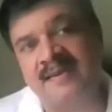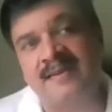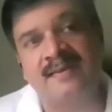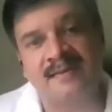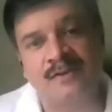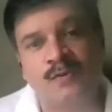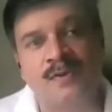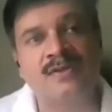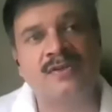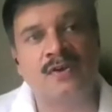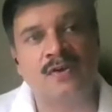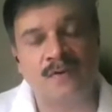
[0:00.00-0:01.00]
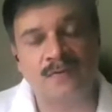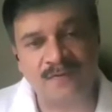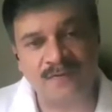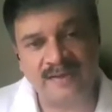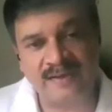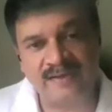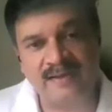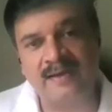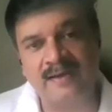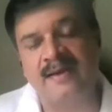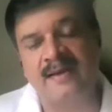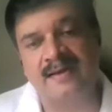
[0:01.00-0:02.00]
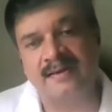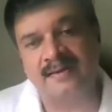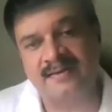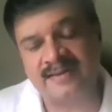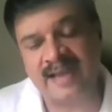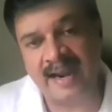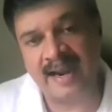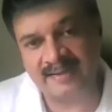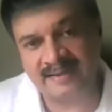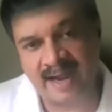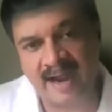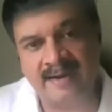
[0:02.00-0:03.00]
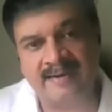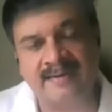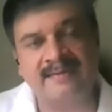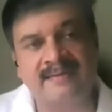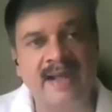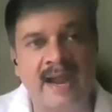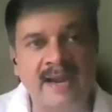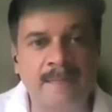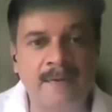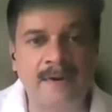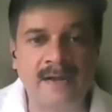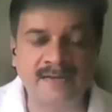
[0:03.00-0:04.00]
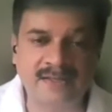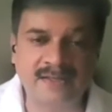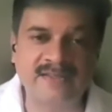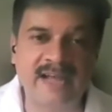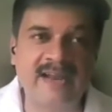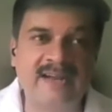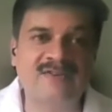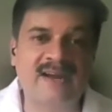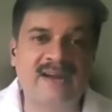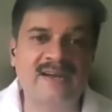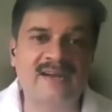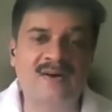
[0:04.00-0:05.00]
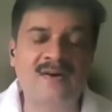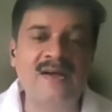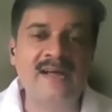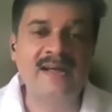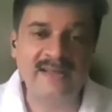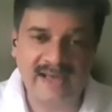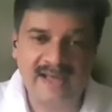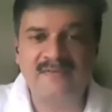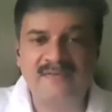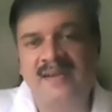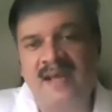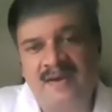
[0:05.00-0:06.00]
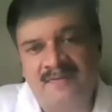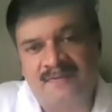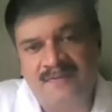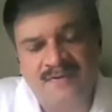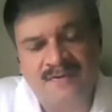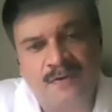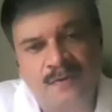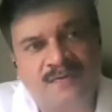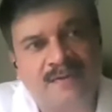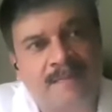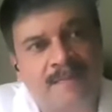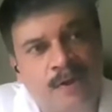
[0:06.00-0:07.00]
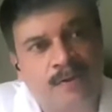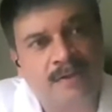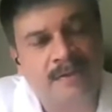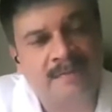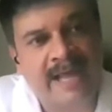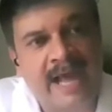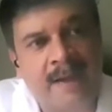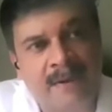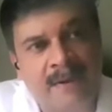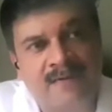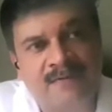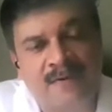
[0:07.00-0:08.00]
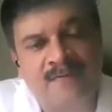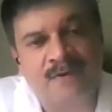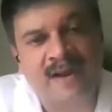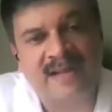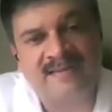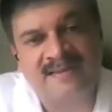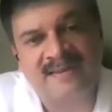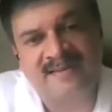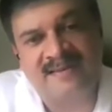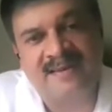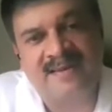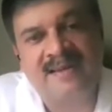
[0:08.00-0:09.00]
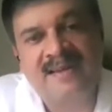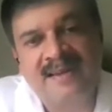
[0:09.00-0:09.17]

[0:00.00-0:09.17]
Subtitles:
facing the situation of yield challenge and a production challenge right now. Can we have something on the tech platform for ICAC?